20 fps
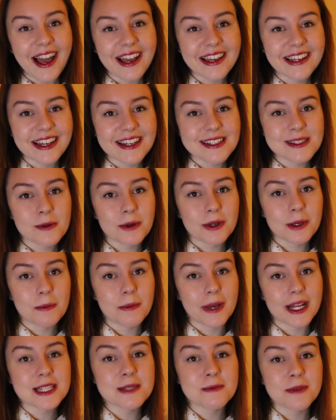Hi guys, welcome
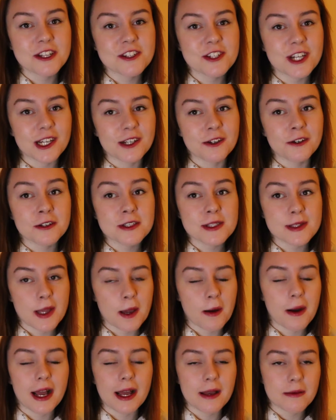back to my channel.
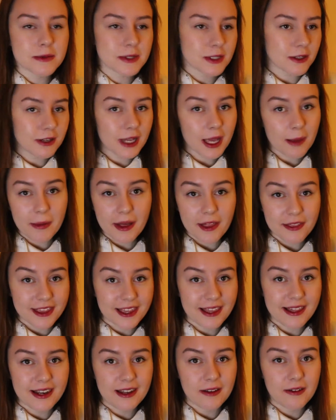So I'm sorry about the
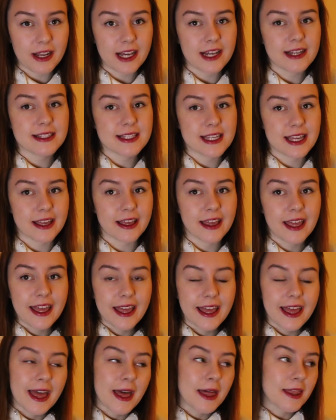yellow lighting.
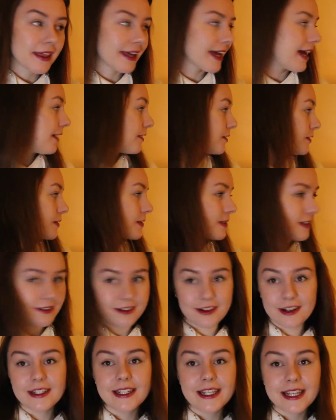The candles
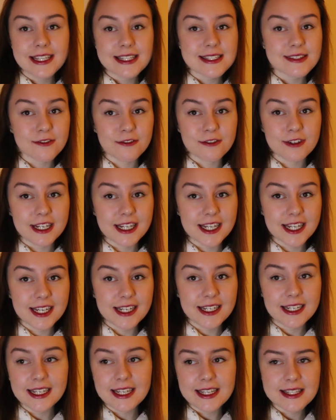are on. It's
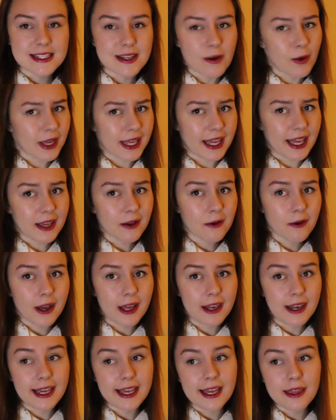getting
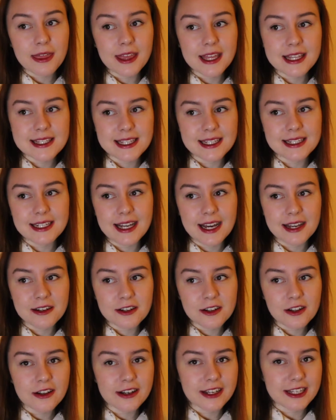quite late. I think it's like 9
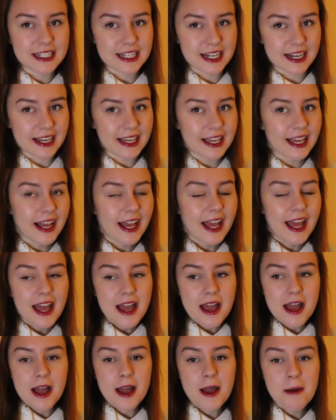o'clock at night.
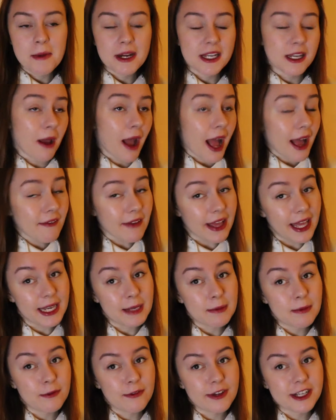I don't have
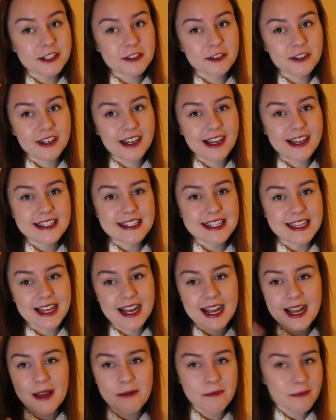any professional lighting.
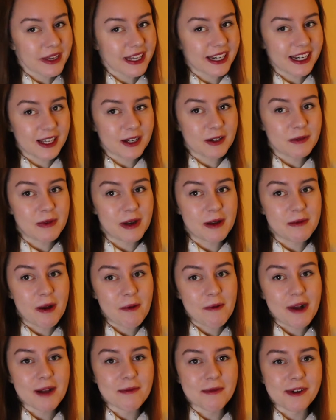I am being lit up by my
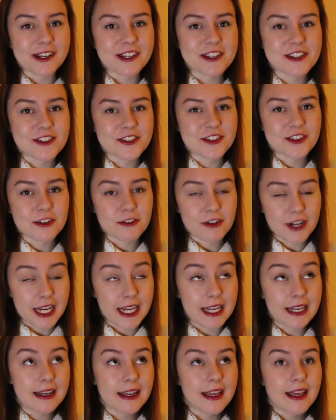MacBook
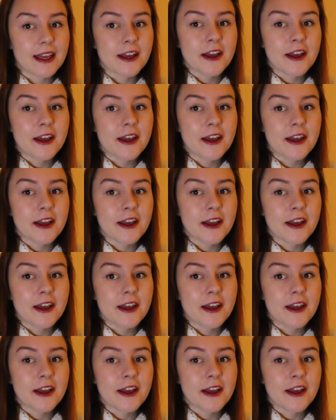screen.